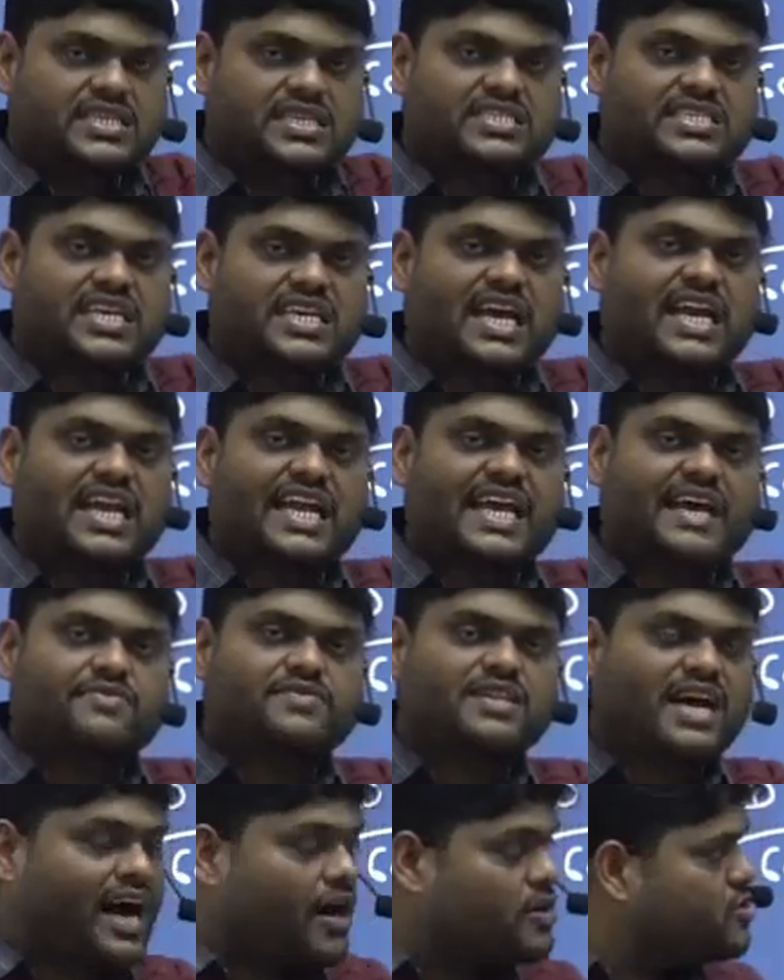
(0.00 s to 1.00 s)
B leave
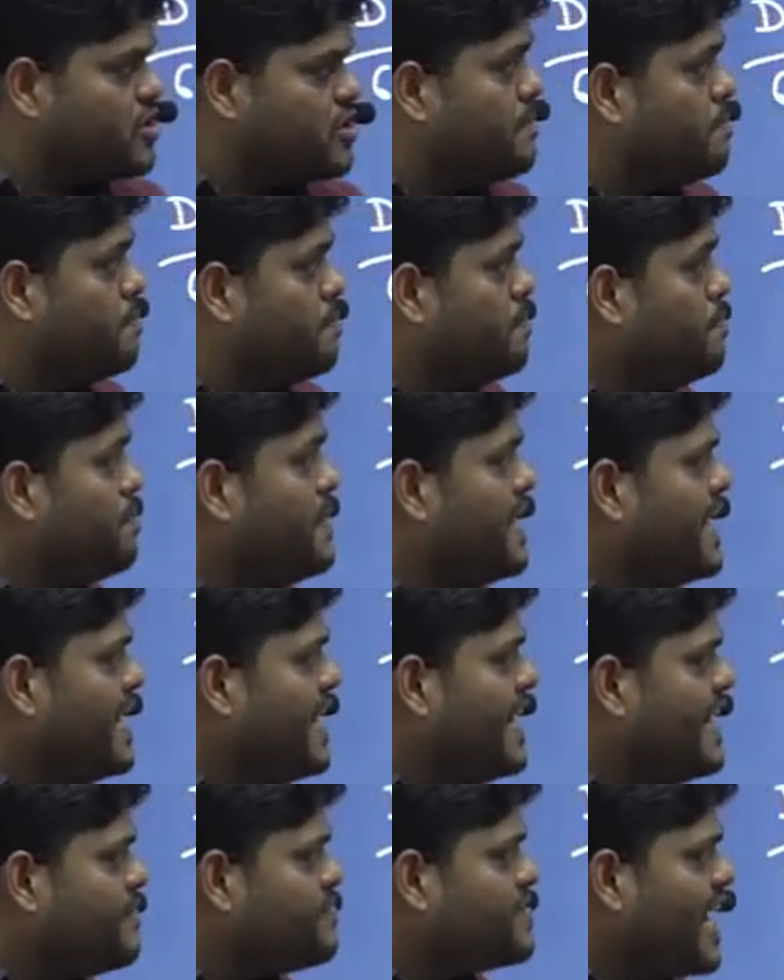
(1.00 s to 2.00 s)
the
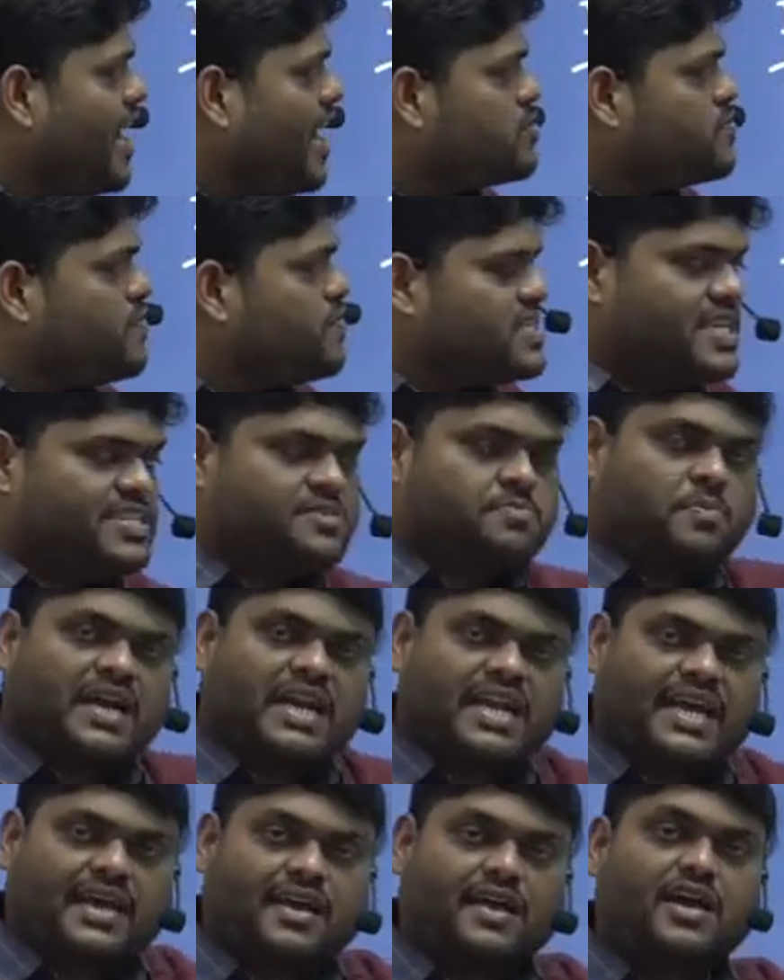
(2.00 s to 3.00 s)
house with his
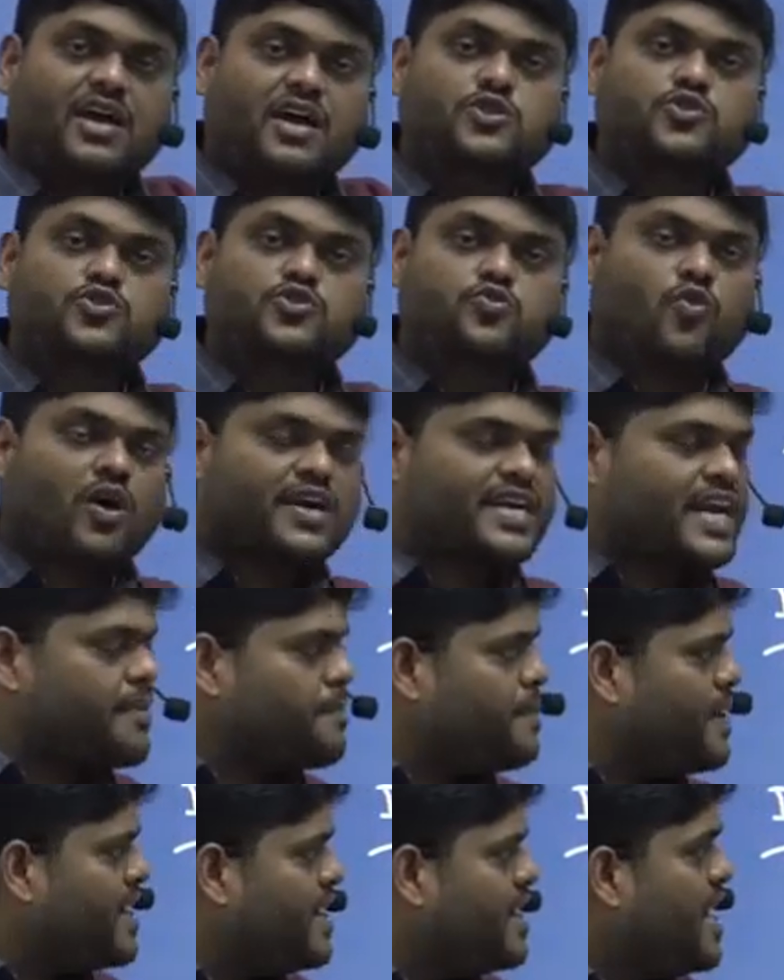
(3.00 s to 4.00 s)
money. So what
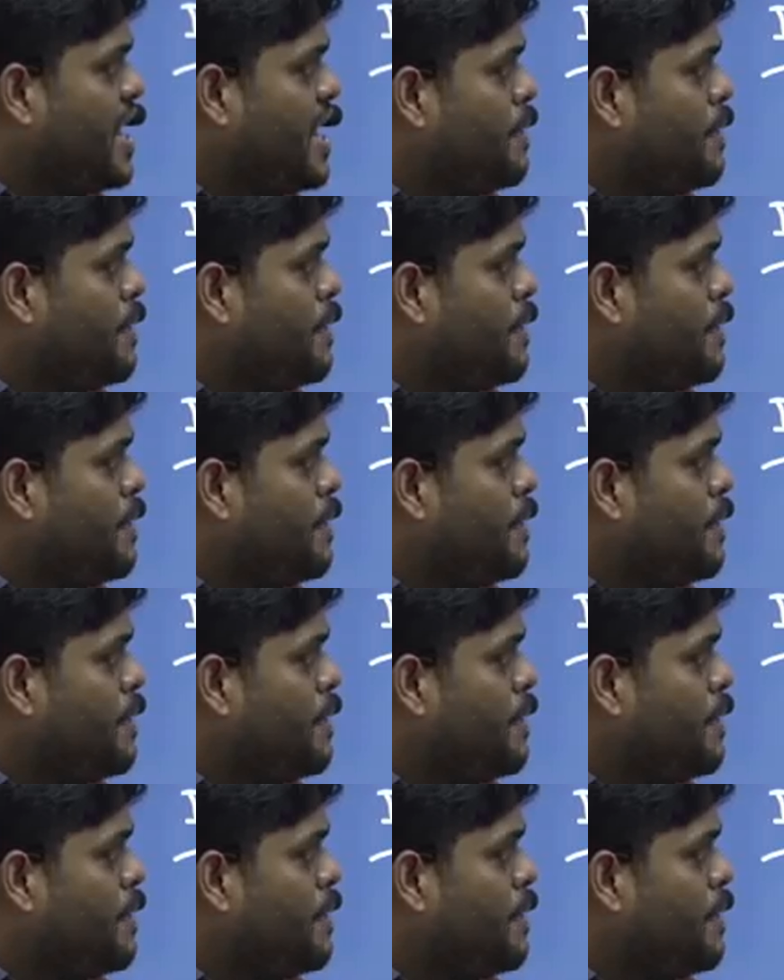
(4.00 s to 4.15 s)
happened?